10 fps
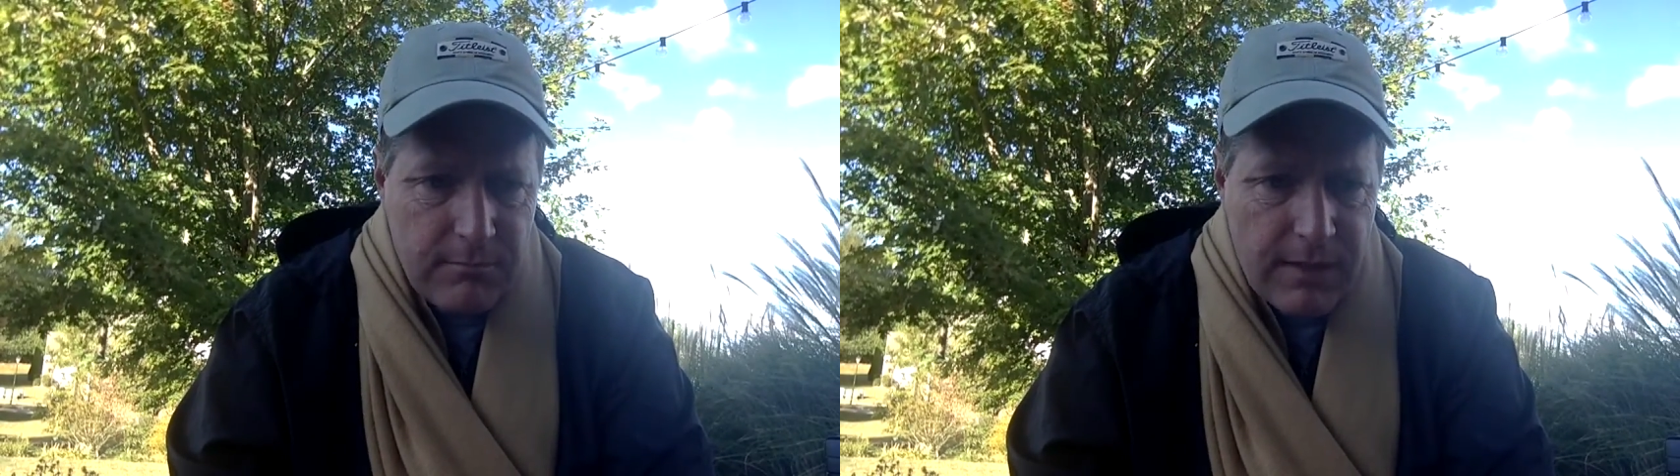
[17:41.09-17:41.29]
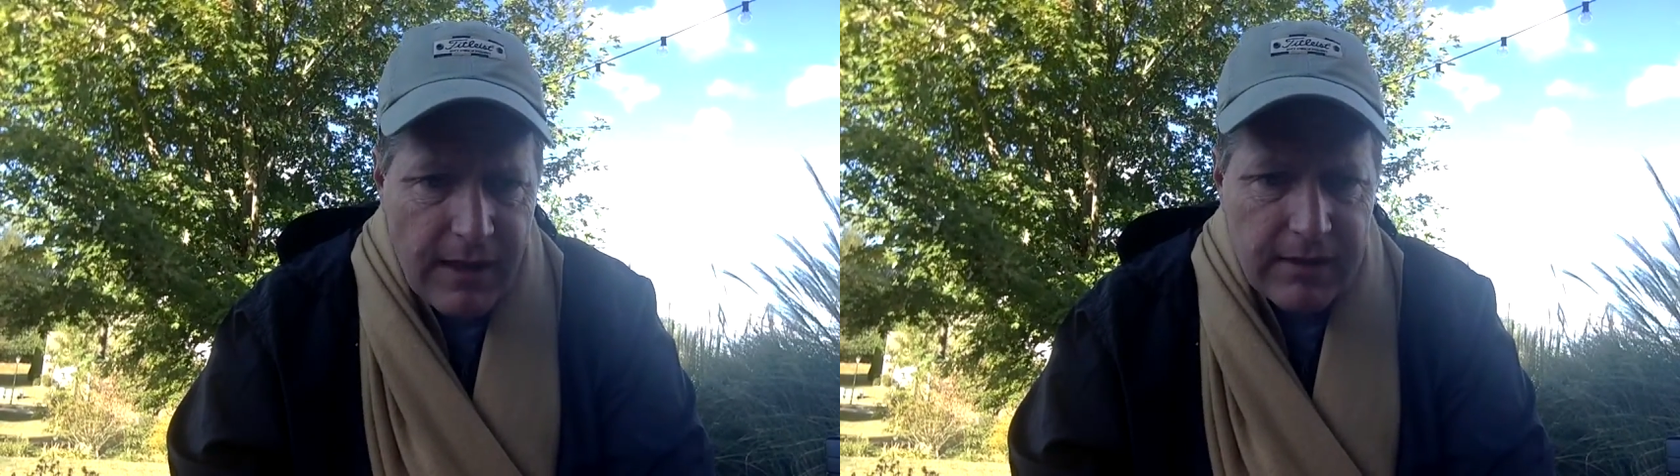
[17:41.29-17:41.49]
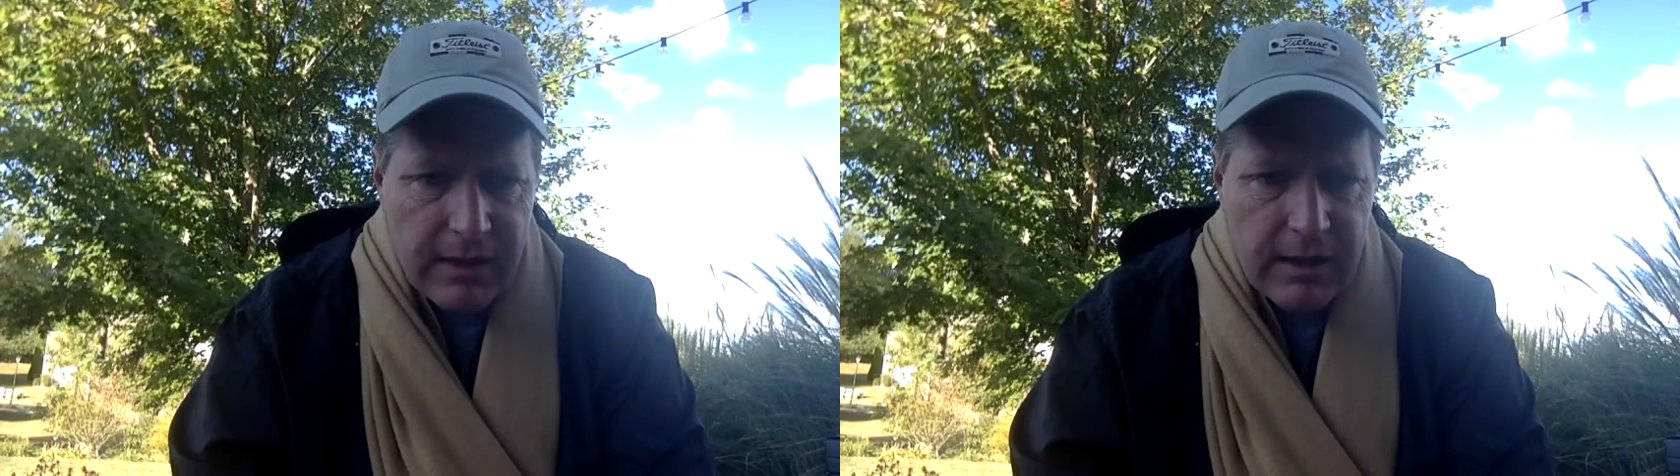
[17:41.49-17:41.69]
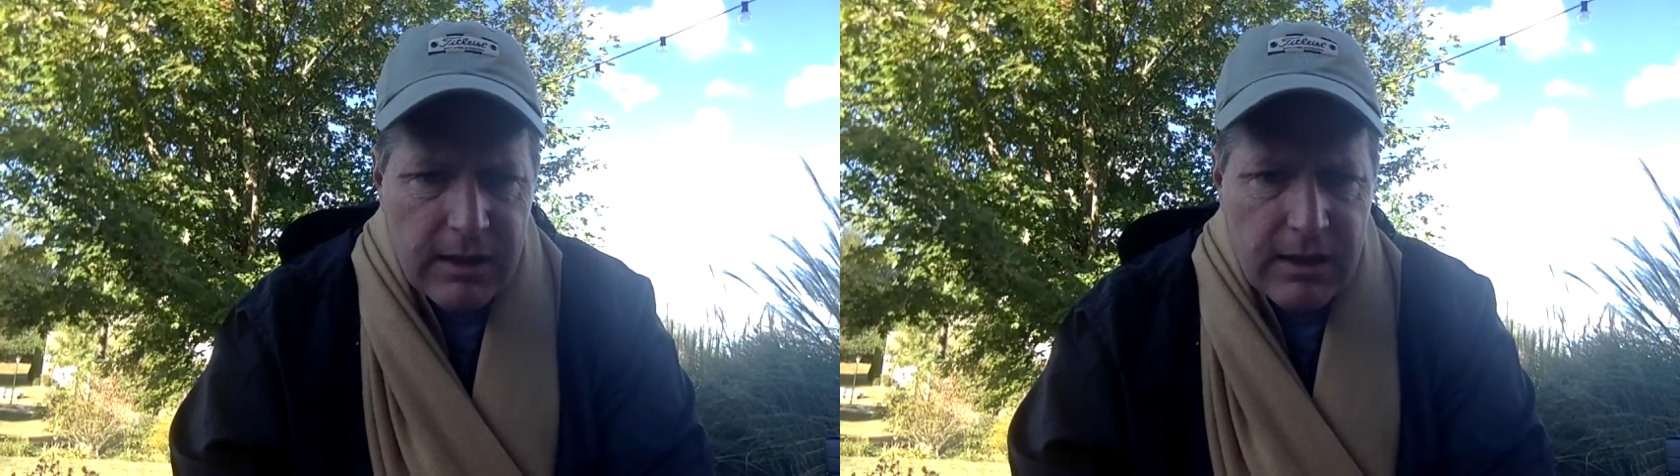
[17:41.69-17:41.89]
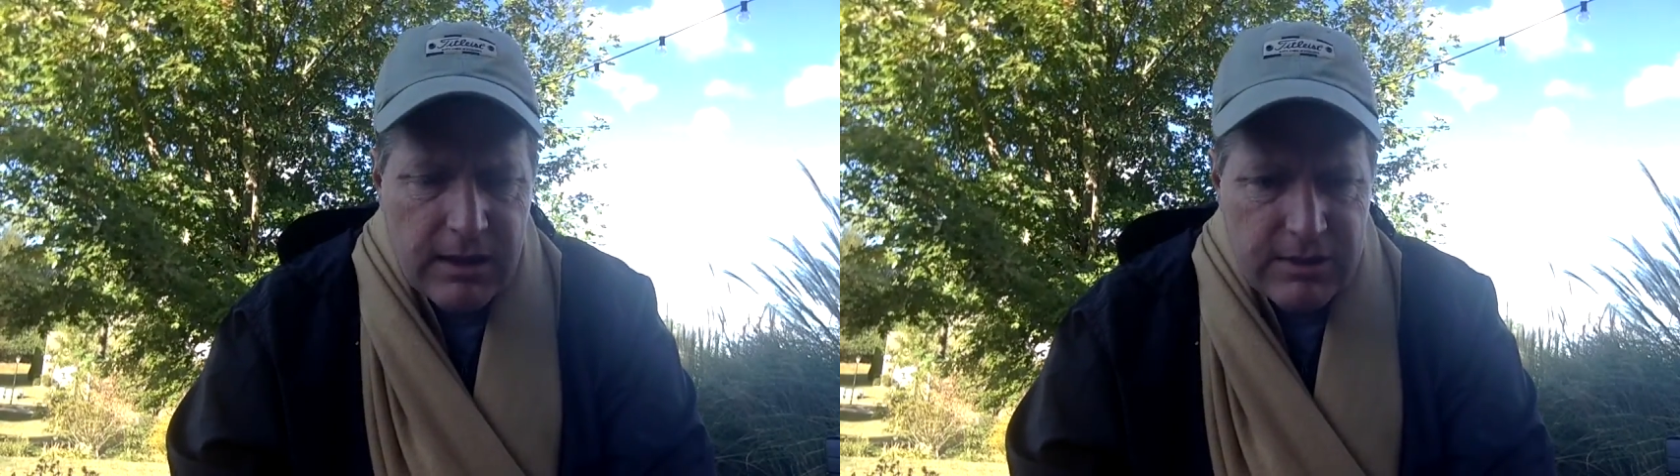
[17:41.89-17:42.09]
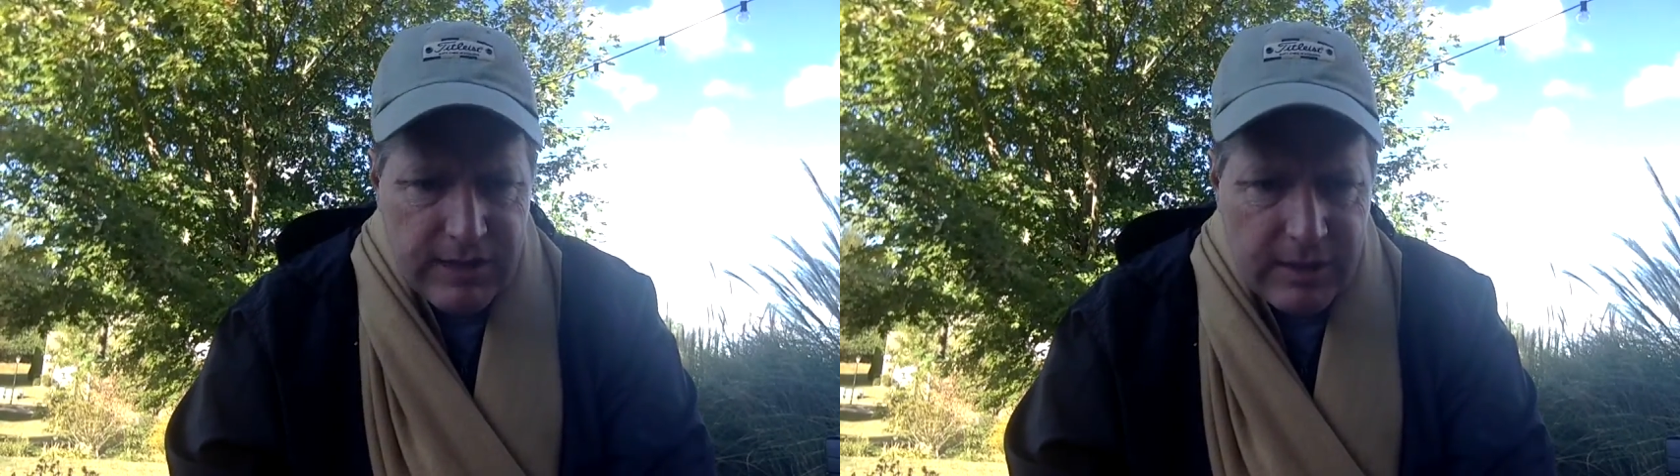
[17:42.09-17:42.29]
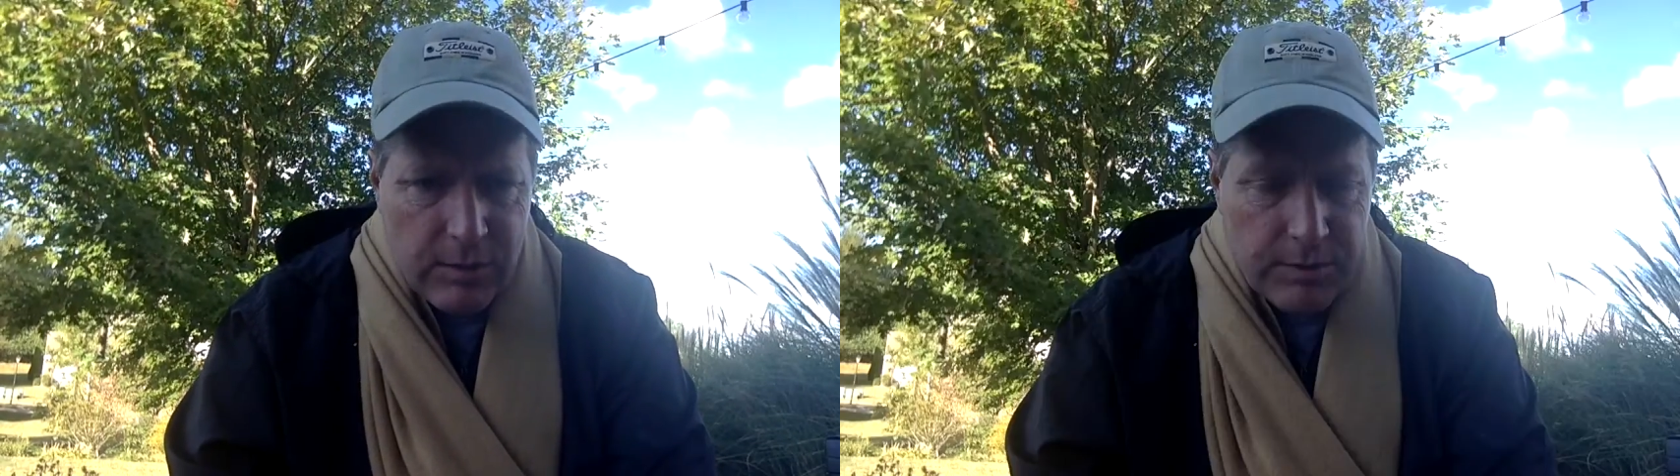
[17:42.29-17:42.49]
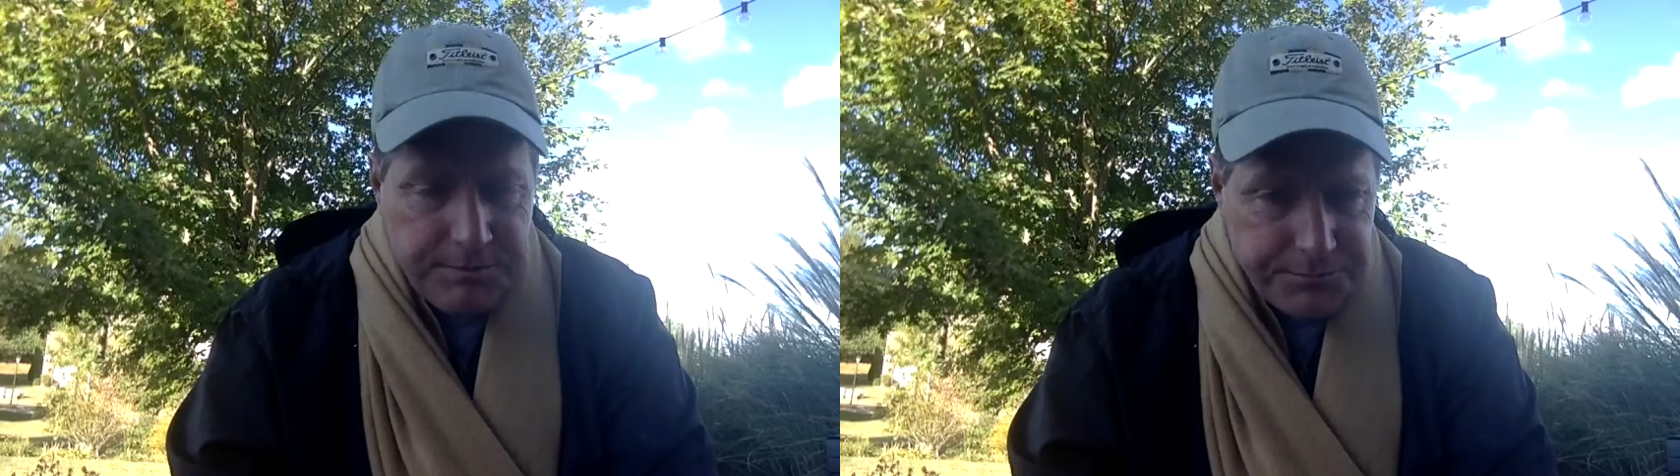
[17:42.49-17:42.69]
Then the second one.